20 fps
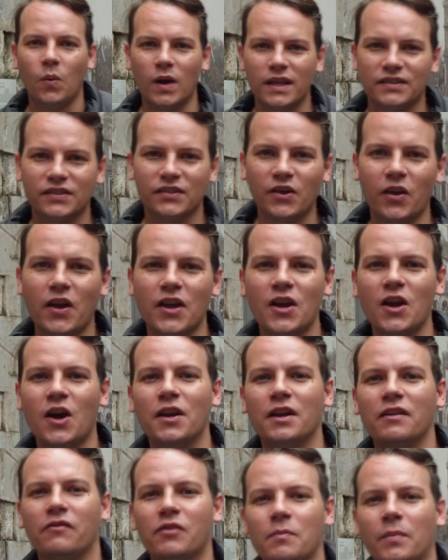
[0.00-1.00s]
What's going
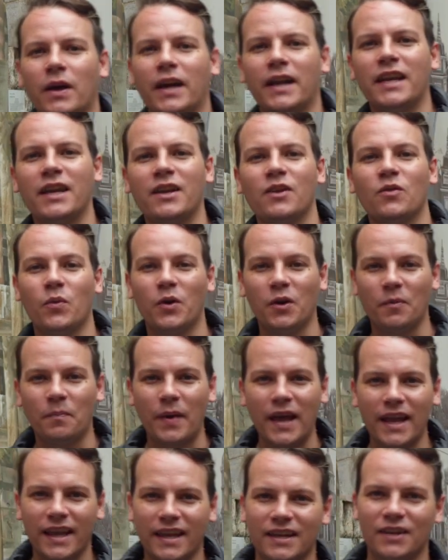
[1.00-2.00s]
on, everybody? We're
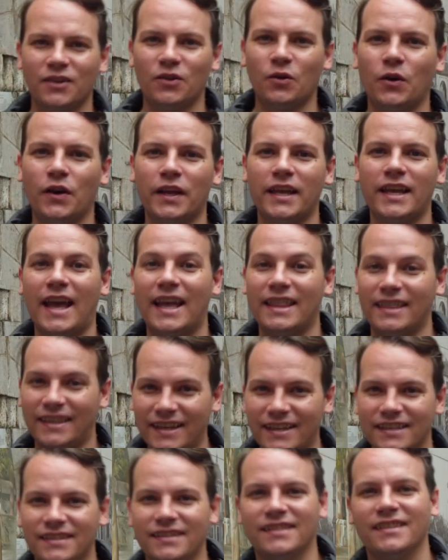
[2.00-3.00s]
back in Hanoi and
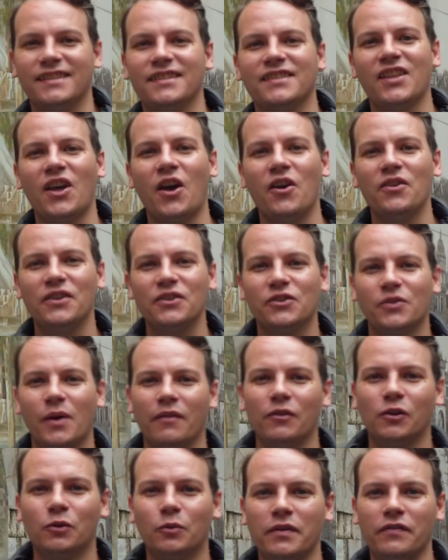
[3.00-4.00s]
this is the Only
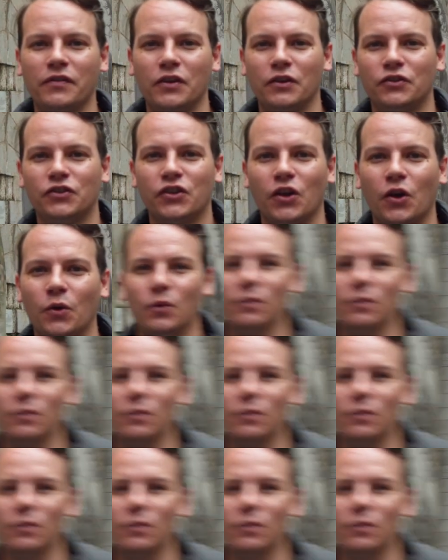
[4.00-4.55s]
Travel Review Show.